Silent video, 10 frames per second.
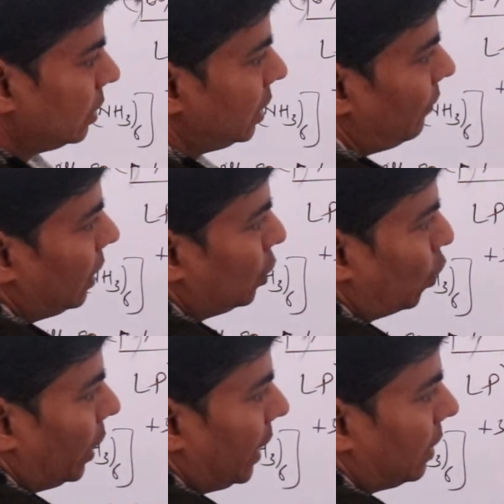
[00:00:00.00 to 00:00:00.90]
they will
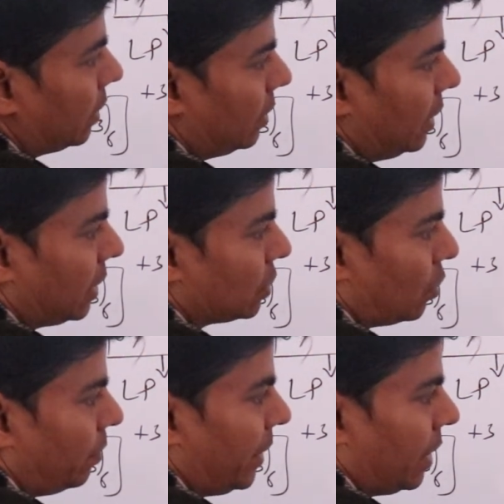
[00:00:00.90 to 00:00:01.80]
donate
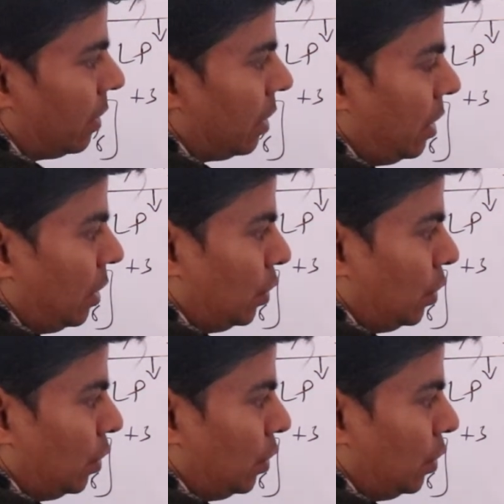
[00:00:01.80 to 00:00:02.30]
electron pair